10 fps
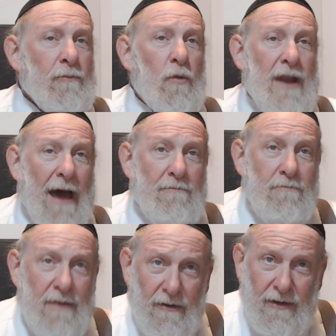We're not
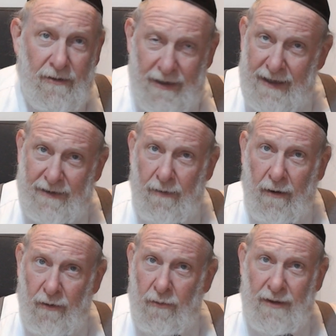merely looking into
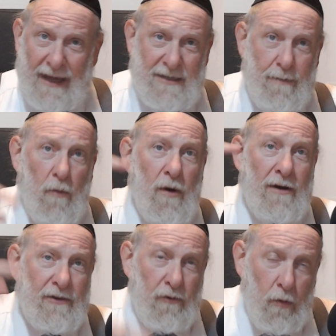our own lights, but we're
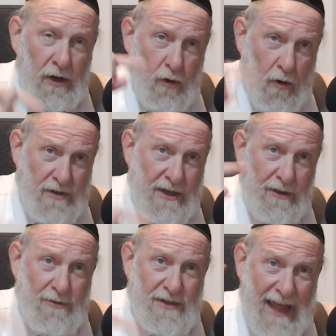causing
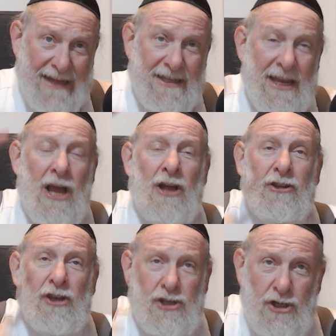those lights
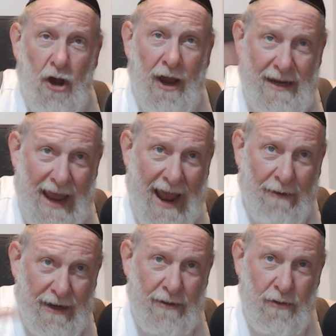to shine
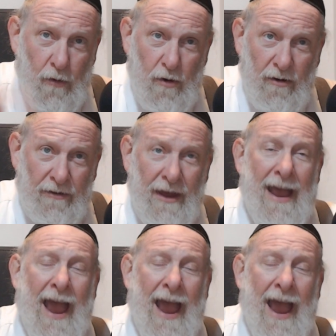out in the world.